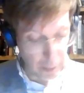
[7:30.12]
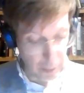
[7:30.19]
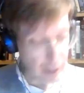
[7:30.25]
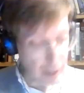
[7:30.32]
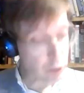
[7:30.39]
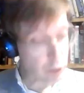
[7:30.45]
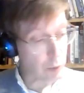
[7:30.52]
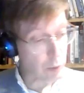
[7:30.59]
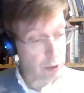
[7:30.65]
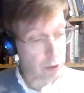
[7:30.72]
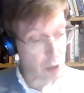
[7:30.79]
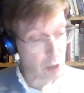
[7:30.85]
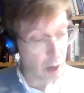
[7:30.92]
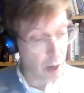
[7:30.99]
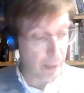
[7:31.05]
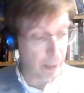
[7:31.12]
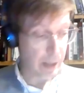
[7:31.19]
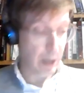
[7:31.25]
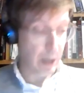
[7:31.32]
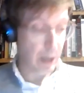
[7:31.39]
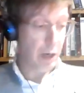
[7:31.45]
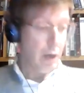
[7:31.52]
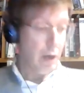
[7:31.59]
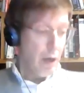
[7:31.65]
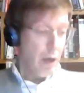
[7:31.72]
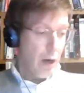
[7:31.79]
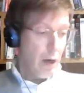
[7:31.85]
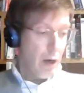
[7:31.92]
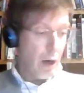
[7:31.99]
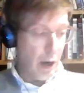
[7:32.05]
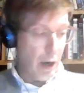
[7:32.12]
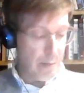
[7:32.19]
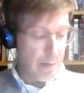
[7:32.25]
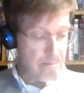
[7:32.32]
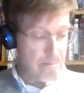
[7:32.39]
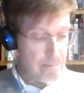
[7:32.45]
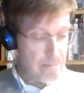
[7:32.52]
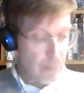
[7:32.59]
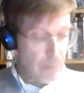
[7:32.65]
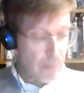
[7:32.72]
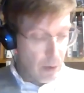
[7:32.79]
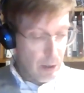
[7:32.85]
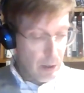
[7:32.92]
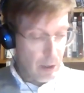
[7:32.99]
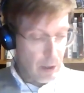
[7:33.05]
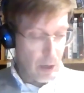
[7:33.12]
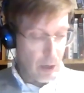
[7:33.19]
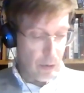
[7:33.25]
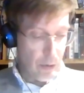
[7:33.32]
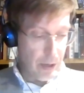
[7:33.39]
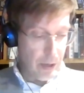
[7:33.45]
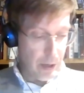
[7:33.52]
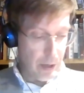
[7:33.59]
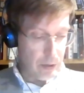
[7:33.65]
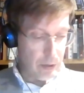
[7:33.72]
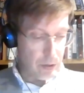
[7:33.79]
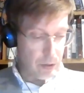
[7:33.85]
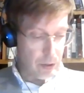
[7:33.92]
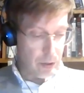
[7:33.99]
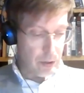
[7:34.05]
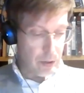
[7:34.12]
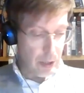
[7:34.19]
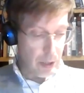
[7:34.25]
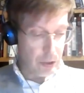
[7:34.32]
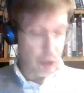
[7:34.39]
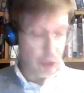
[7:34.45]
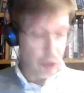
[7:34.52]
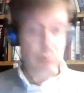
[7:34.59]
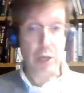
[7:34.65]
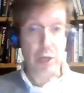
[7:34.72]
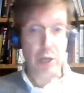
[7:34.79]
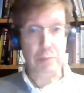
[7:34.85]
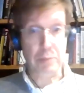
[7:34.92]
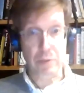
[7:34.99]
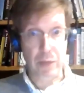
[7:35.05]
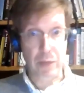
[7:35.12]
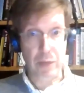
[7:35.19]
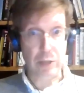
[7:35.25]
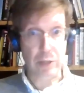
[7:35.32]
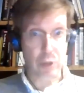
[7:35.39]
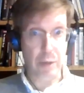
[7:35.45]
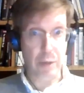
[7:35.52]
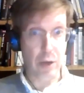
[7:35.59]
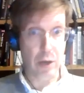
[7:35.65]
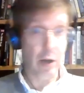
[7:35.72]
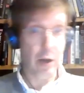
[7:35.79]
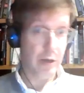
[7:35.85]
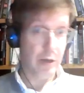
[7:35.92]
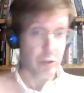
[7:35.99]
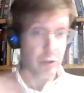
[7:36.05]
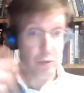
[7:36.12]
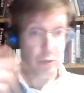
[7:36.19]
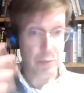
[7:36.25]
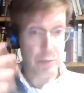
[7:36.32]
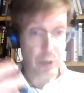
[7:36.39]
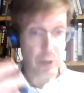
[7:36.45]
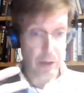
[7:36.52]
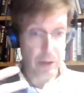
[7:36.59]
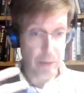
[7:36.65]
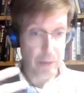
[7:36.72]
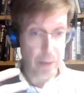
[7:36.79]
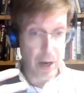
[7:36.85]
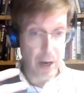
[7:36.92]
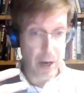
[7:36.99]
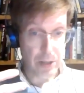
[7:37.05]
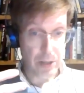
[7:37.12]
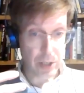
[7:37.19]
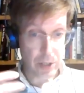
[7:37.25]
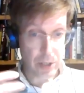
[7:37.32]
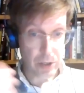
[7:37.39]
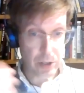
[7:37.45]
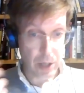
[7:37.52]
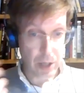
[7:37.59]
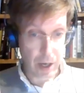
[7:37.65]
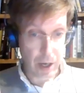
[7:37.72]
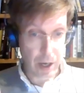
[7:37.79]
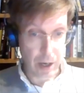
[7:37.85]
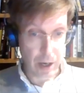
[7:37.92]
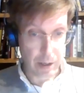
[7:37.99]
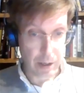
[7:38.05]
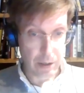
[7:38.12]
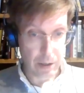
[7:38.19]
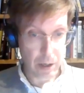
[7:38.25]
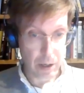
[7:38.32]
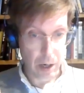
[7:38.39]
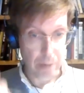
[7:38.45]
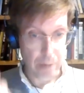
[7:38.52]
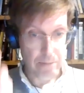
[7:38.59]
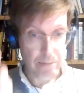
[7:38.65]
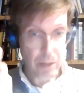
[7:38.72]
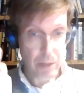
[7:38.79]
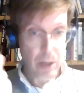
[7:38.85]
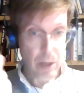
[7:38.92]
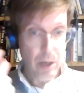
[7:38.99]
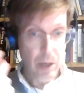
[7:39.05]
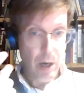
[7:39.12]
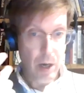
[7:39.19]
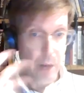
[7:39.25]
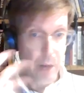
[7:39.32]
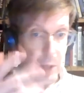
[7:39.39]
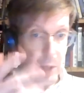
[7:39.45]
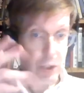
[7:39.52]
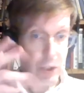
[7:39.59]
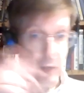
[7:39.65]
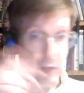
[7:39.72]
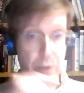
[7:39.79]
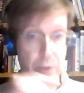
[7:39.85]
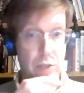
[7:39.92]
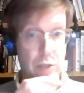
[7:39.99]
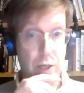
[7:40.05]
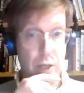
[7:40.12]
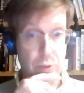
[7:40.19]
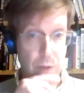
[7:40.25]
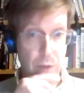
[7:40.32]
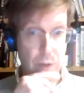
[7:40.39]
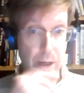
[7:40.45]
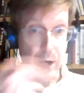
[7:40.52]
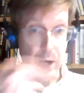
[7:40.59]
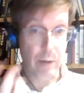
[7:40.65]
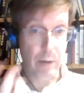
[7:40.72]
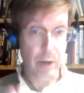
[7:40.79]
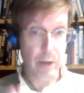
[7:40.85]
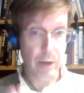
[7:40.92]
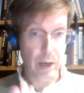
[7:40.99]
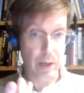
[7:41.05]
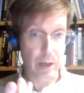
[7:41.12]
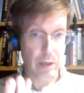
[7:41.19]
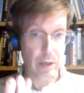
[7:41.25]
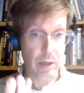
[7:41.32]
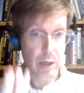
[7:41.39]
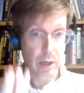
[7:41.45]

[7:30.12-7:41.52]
Page once commented, um, you know, there's there's two types of things going on: a description of the process, and um, I'm not sharing slides right now, and